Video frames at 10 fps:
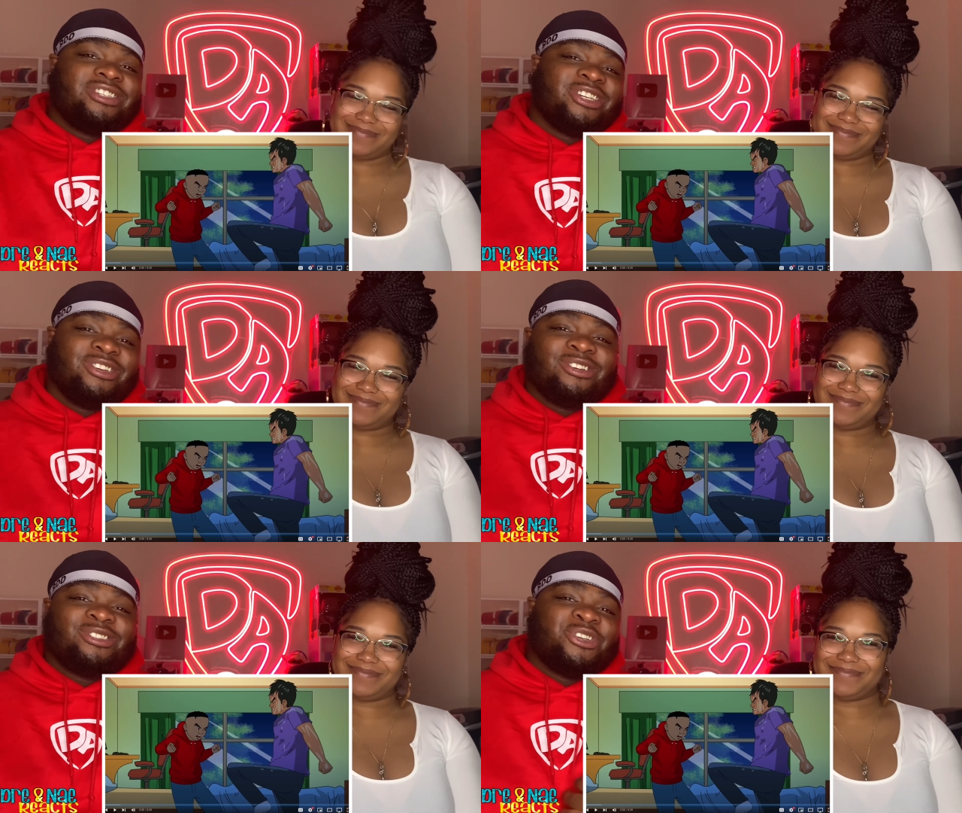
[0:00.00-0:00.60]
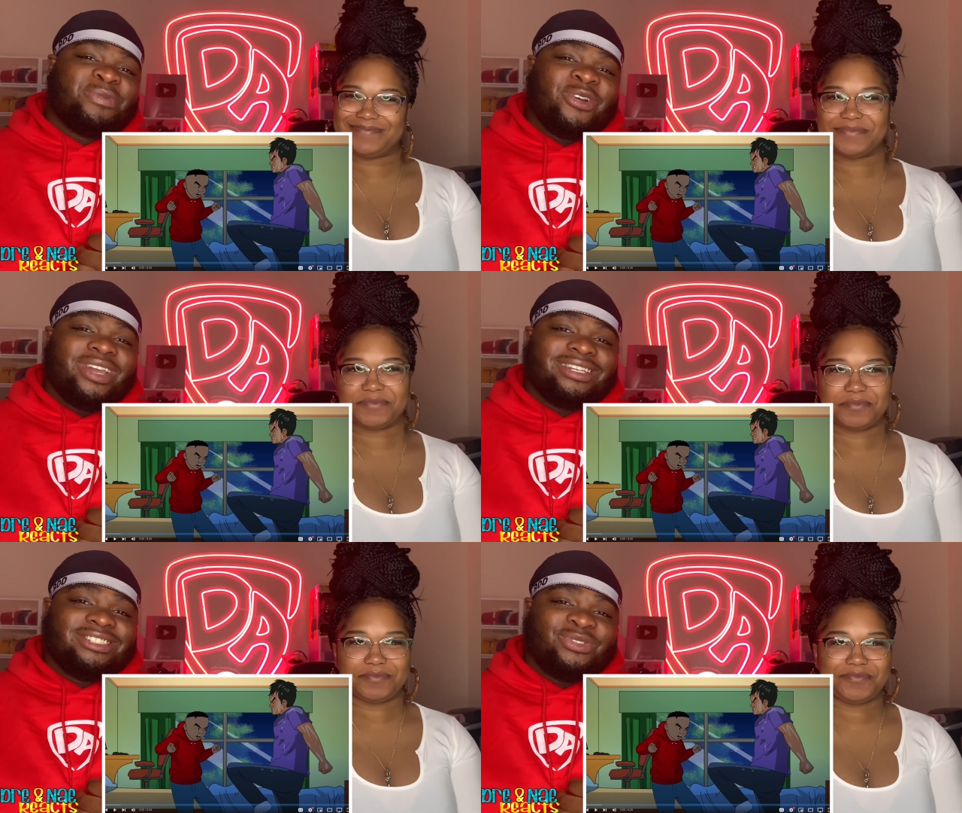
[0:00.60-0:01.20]
Speaker 1: channel. Go show my
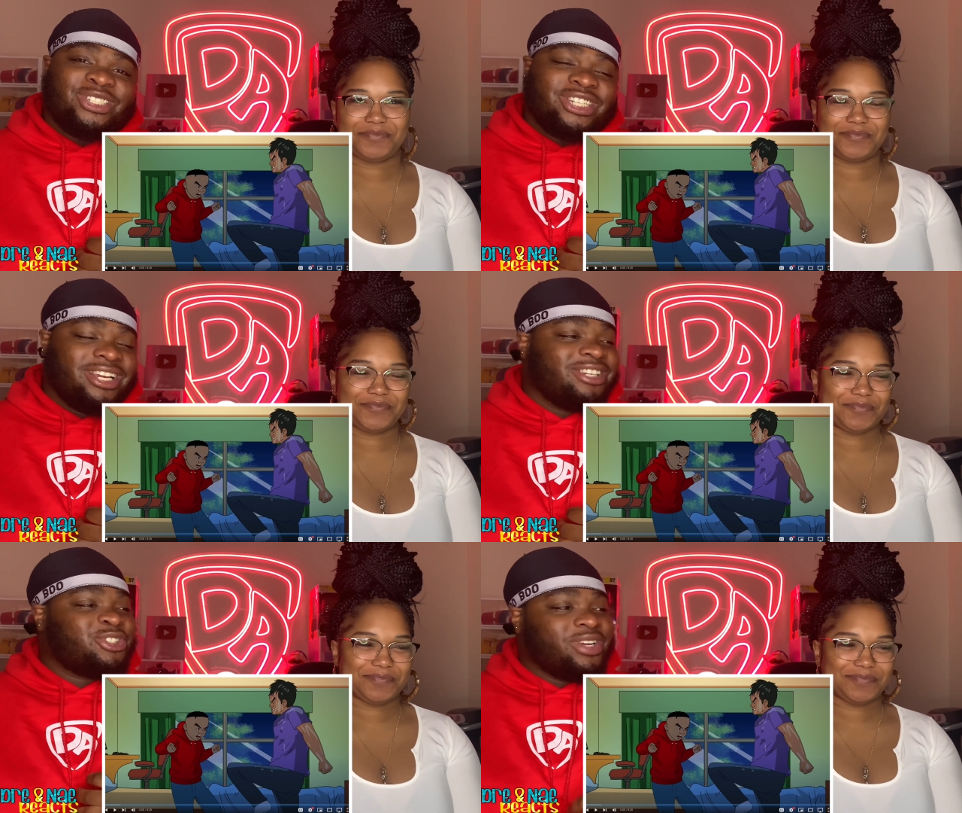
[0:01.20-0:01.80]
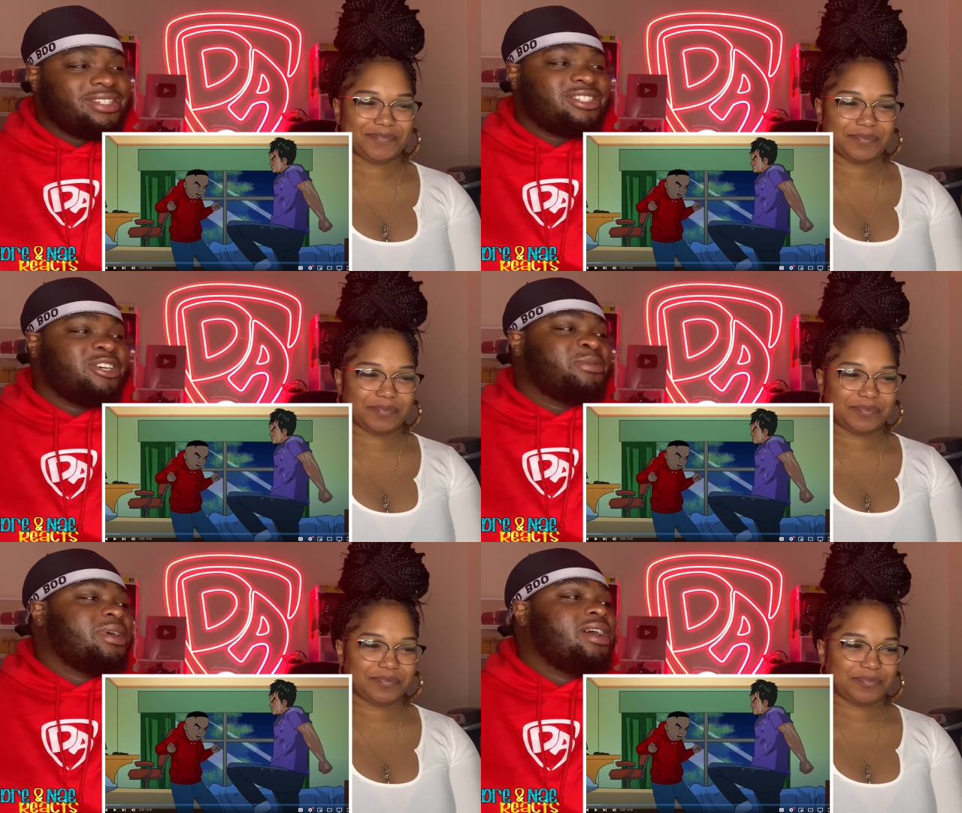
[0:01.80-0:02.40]
reaction to Tre, Tre
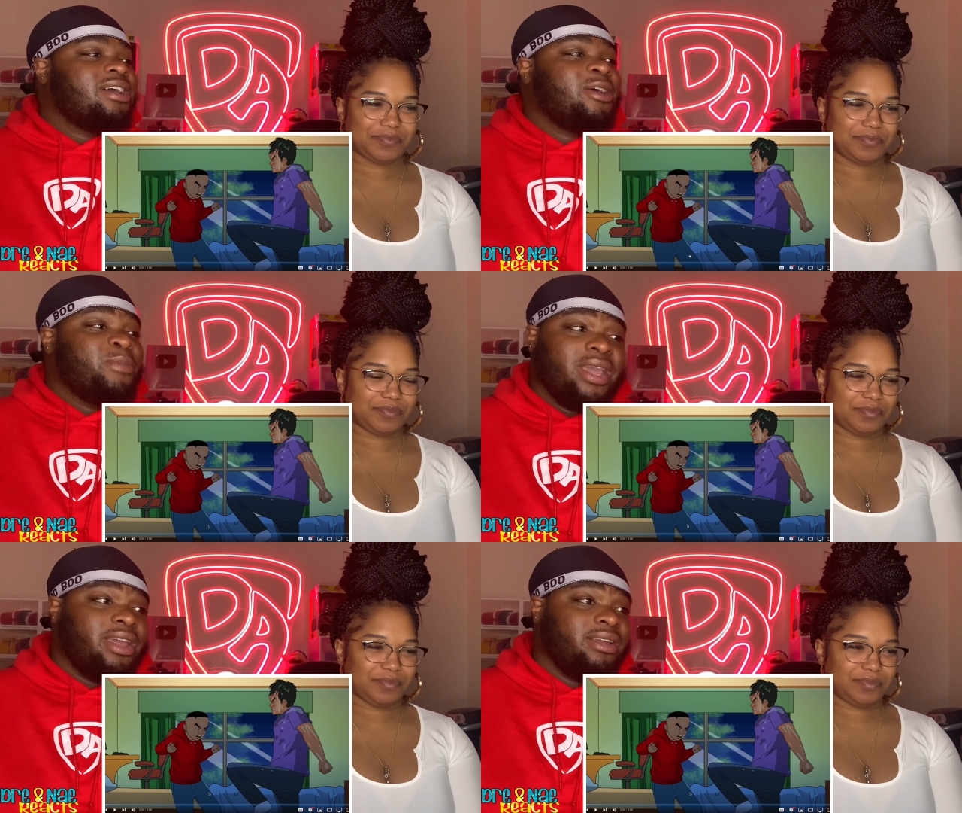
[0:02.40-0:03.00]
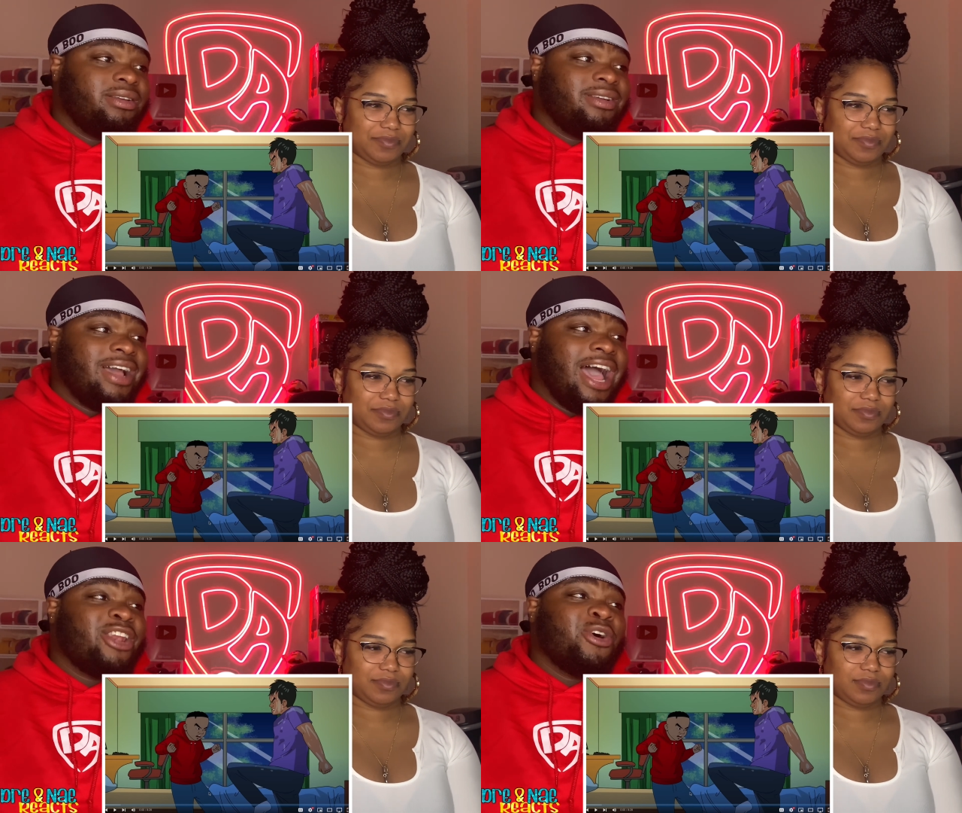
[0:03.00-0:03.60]
some. Man,
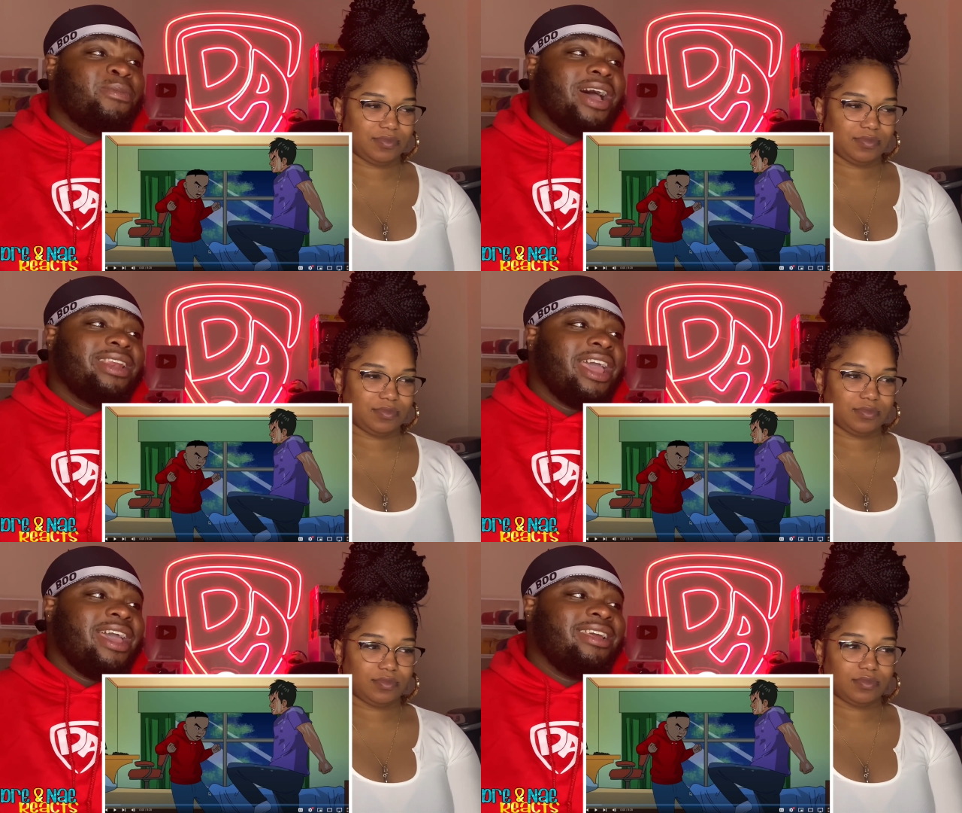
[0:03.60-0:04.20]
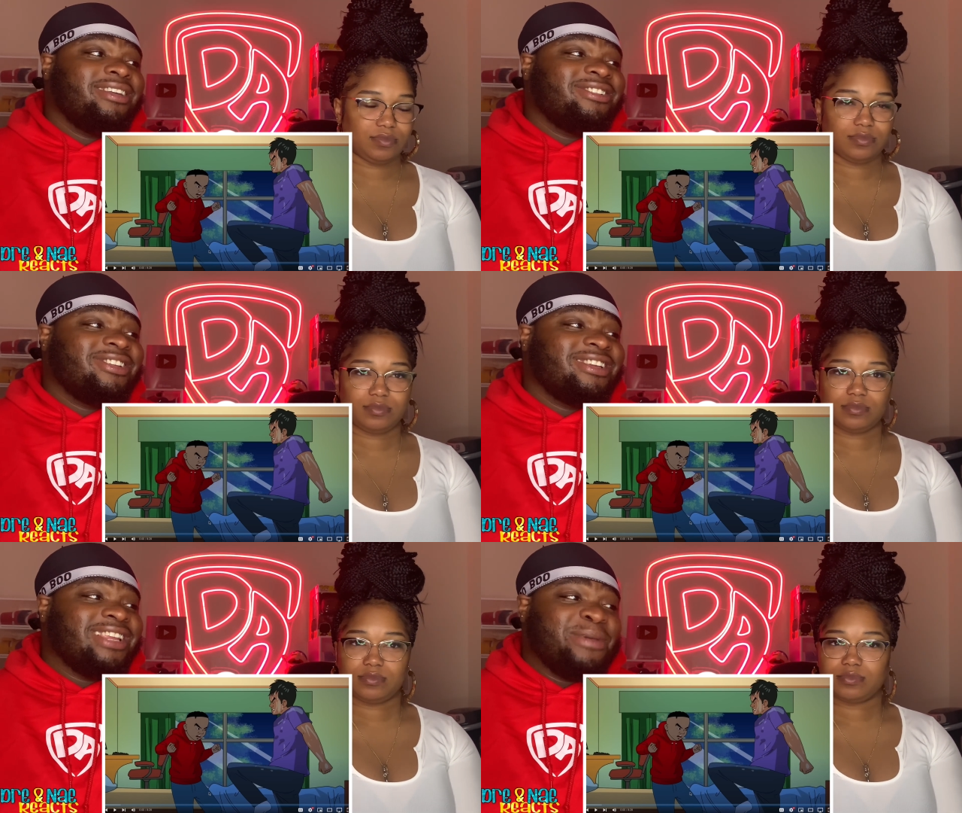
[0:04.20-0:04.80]
I know my dad
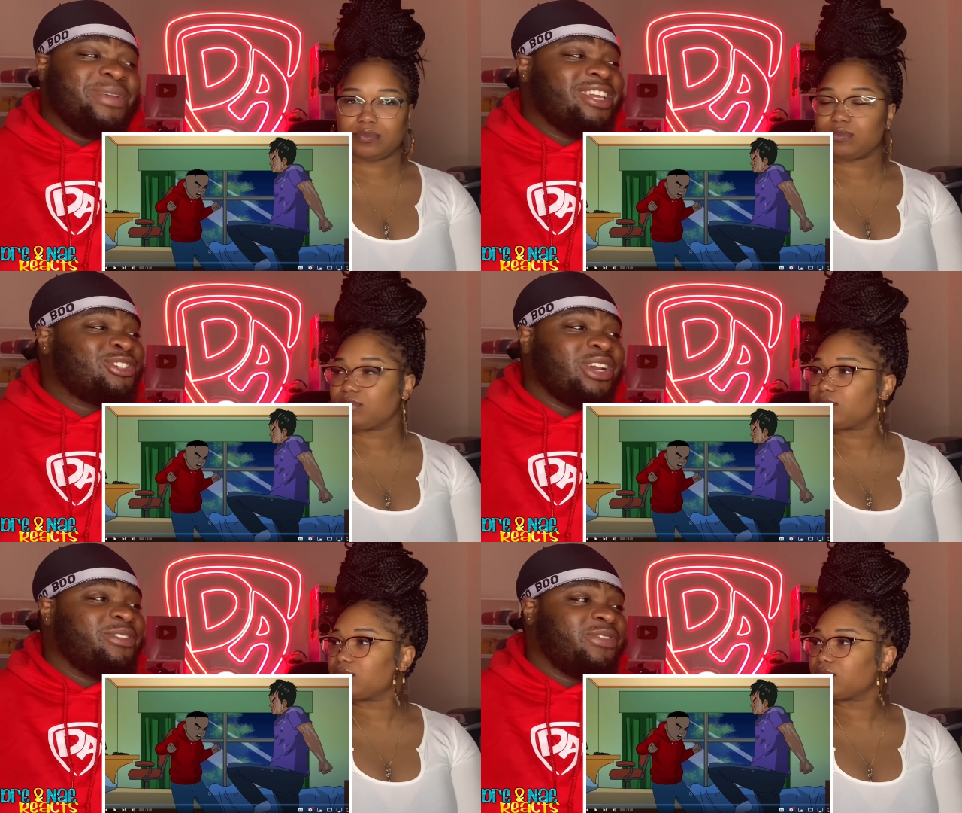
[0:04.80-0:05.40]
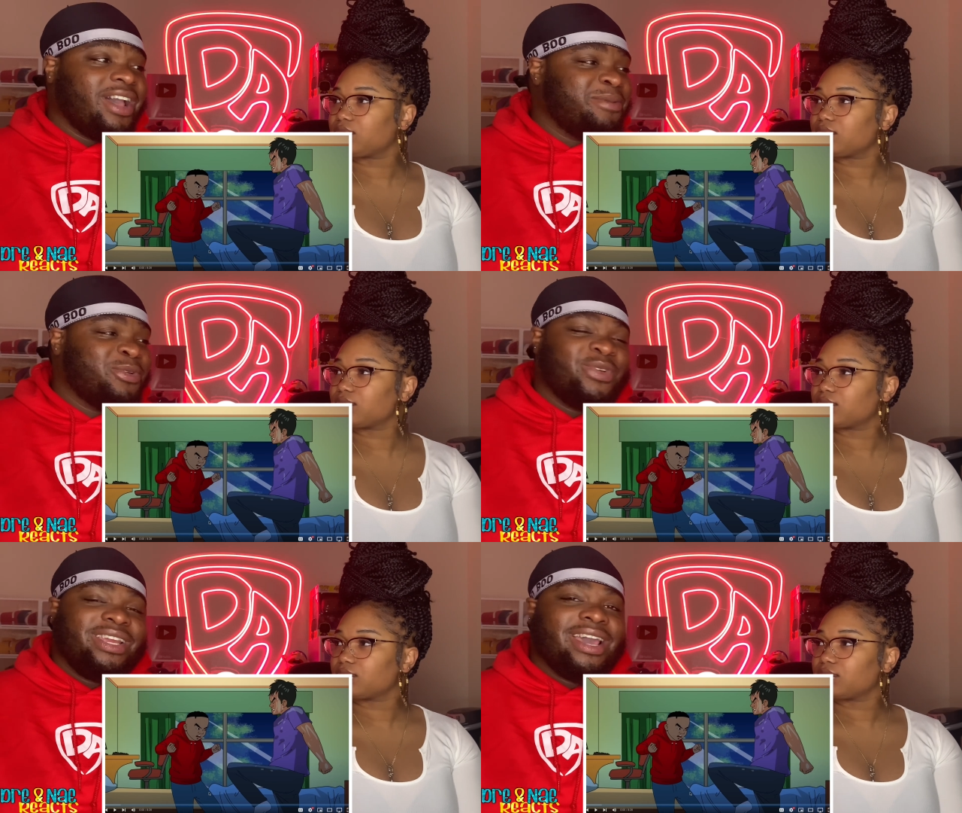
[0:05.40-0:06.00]
let me and Tre fight,
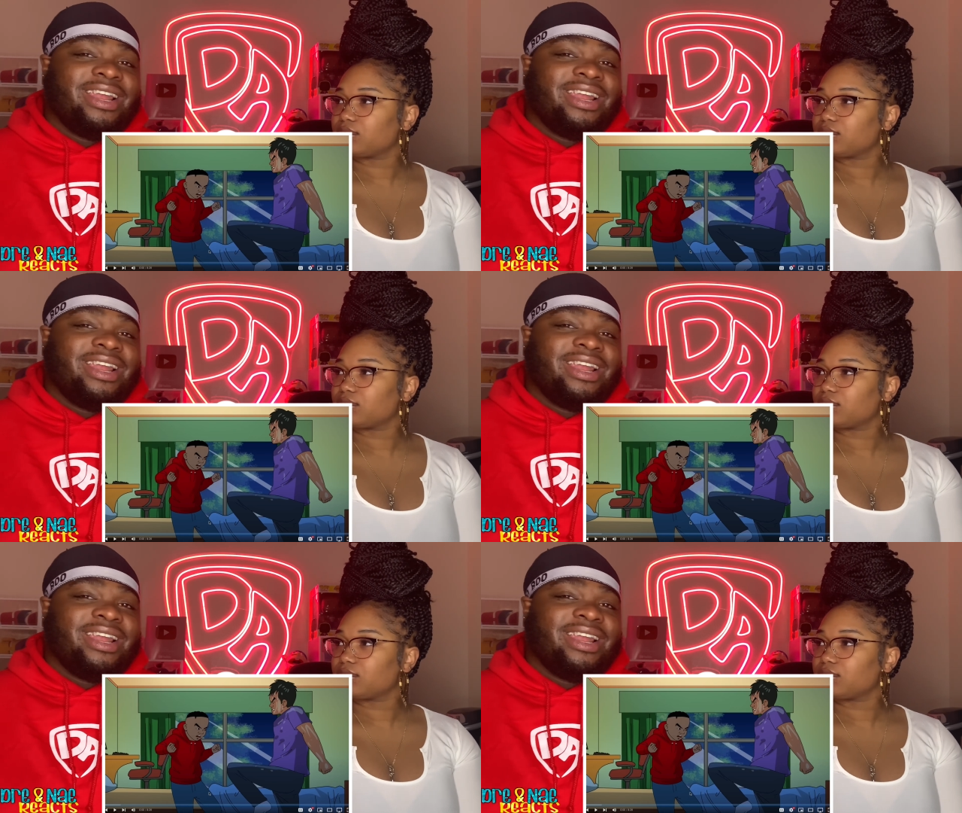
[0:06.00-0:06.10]
but when it got